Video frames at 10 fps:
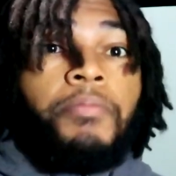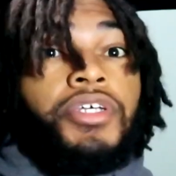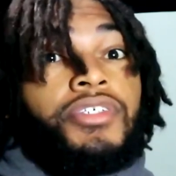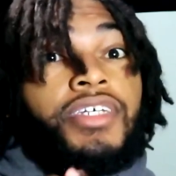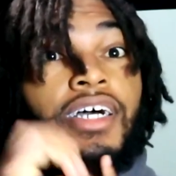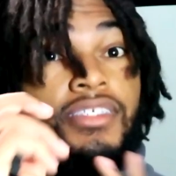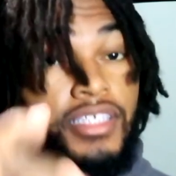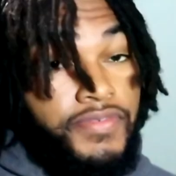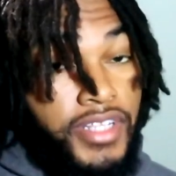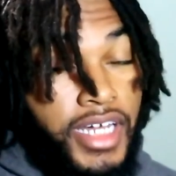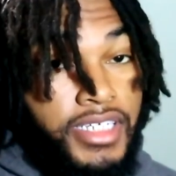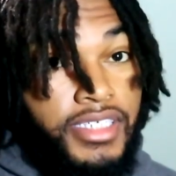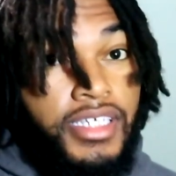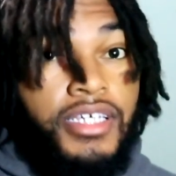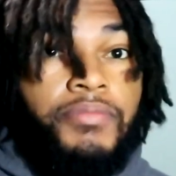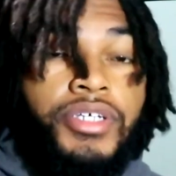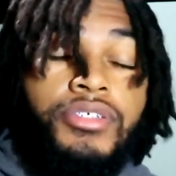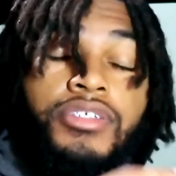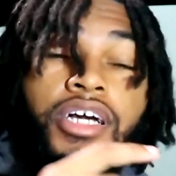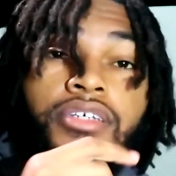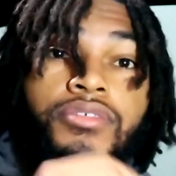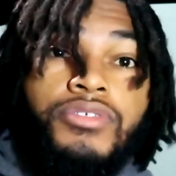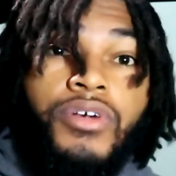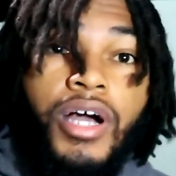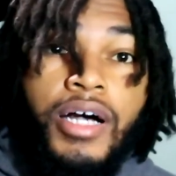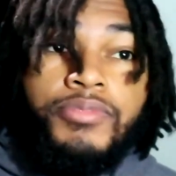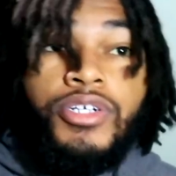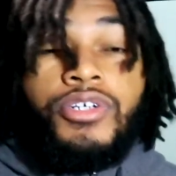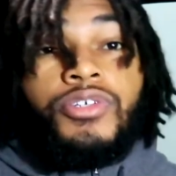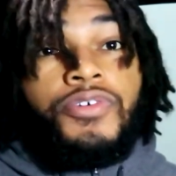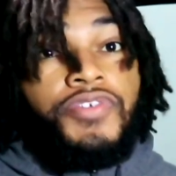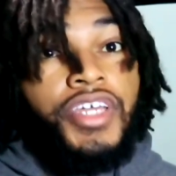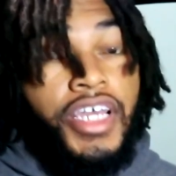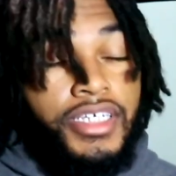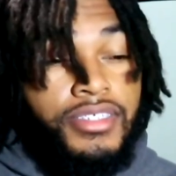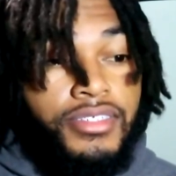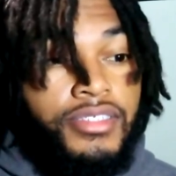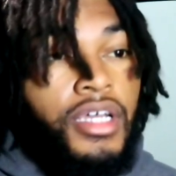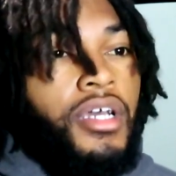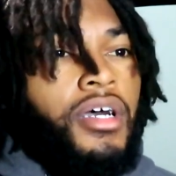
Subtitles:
Make sure you guys leave a like again, make sure you guys subscribe, turn on notifications,